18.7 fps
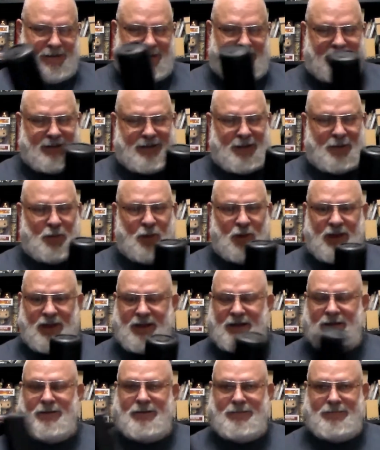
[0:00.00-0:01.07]
Hit something with
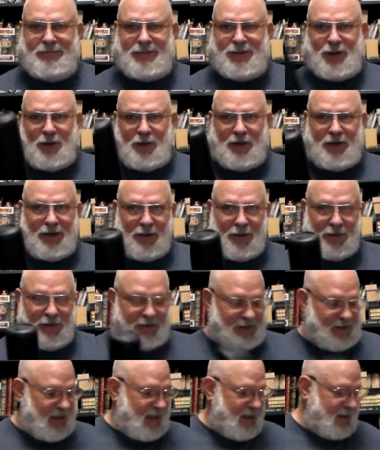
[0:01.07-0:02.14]
it, it's going to know where
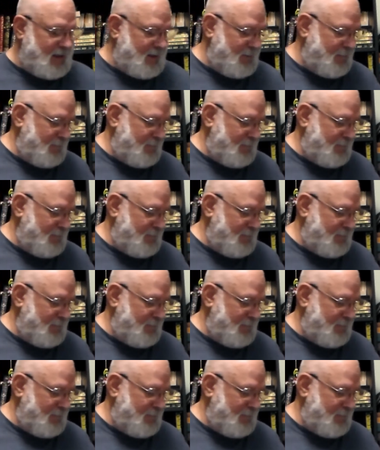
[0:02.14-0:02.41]
it's hit.